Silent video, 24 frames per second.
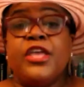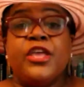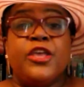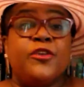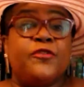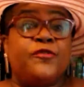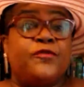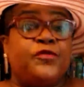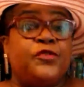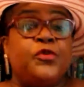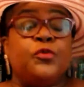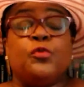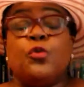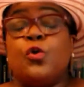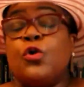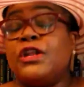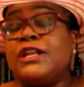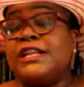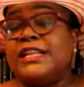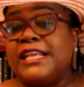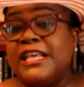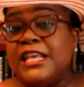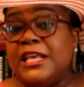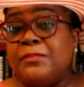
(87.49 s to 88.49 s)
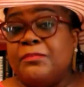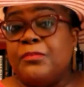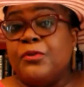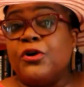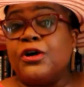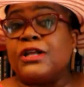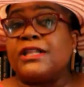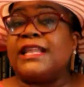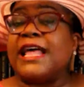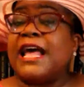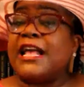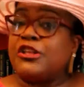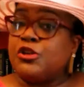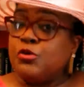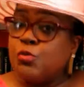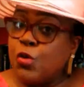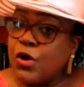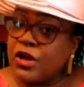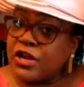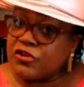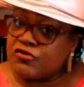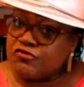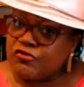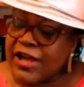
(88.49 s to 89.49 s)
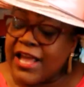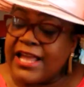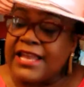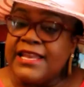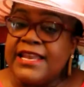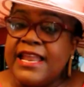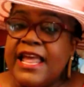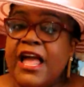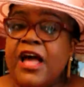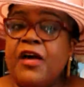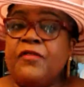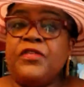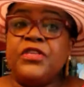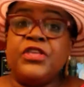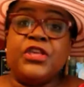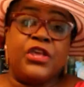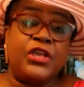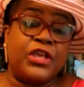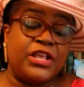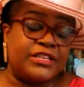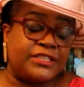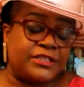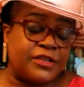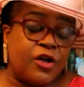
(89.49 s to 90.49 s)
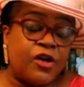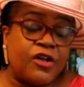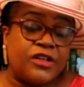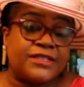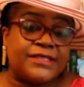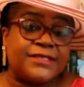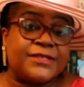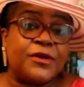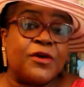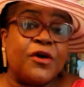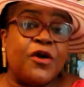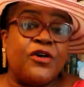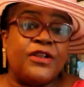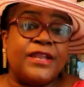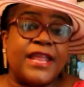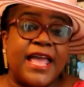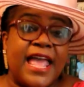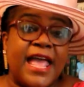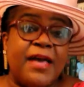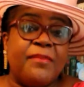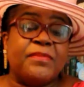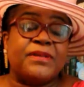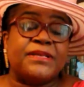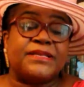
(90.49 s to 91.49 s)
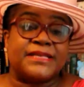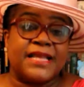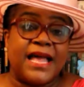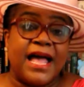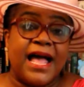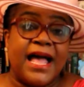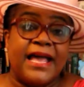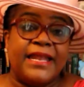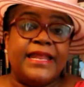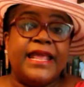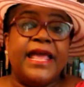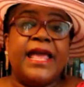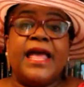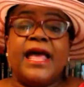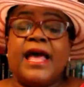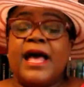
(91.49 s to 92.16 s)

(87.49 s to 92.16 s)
If you want an ebook like you want it right now, then it's also on Amazon.